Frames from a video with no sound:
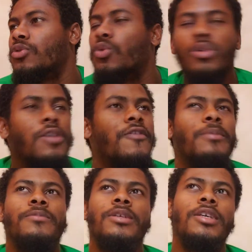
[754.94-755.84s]
don't give up,
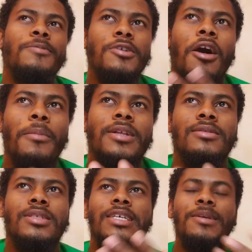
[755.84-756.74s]
keep coming,
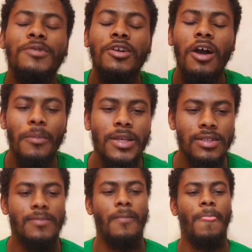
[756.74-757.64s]

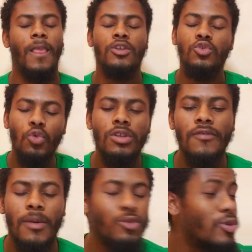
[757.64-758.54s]
don't
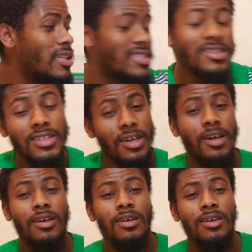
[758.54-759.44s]
give up, don't listen to
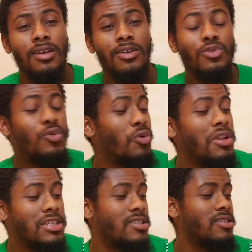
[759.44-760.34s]
her.
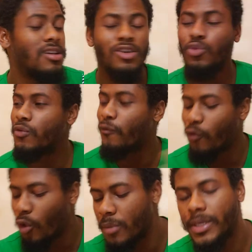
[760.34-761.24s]
Don't listen to her. Don't
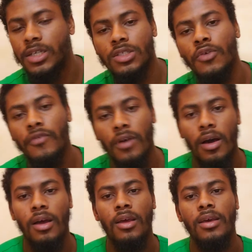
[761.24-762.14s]
fall because of her.
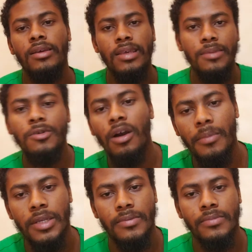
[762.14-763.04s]
Keep
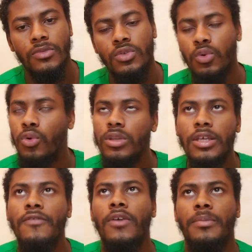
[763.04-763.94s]
coming. Don't
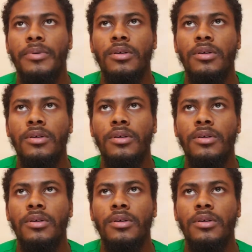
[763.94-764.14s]
give up.